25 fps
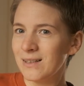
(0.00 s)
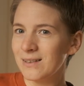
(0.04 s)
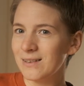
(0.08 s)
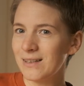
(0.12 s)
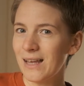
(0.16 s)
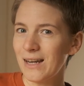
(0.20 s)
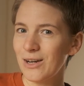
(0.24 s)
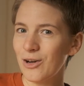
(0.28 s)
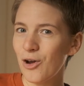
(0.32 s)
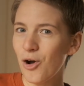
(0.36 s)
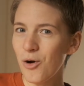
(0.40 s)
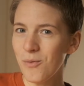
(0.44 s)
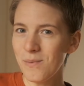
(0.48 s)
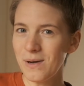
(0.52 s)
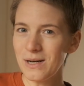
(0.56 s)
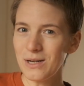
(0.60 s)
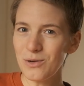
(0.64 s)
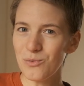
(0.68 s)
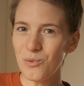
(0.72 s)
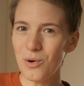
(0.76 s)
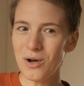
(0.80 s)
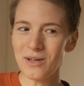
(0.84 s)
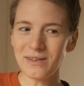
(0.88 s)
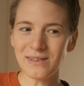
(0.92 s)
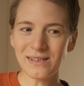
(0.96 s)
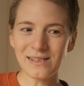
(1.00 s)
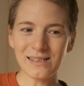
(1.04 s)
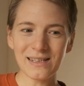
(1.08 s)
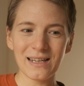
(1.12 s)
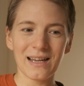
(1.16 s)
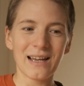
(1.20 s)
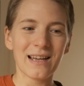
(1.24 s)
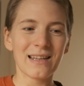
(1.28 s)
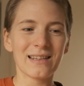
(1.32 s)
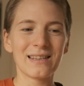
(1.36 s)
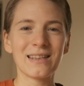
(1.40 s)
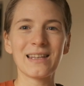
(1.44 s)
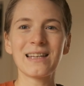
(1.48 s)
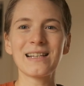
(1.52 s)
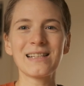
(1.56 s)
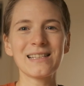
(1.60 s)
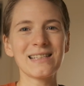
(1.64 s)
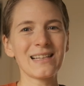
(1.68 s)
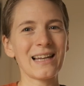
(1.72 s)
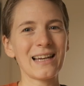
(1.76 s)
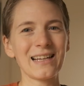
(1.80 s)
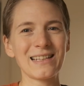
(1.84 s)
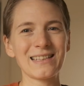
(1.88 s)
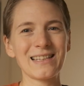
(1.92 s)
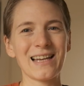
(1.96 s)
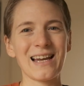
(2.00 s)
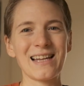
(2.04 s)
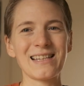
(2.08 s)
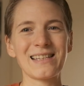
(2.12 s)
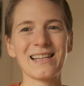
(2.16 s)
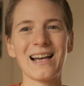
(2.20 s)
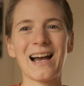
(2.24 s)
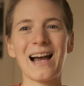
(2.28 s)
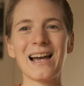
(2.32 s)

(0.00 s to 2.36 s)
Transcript: that nobody wants, things like that.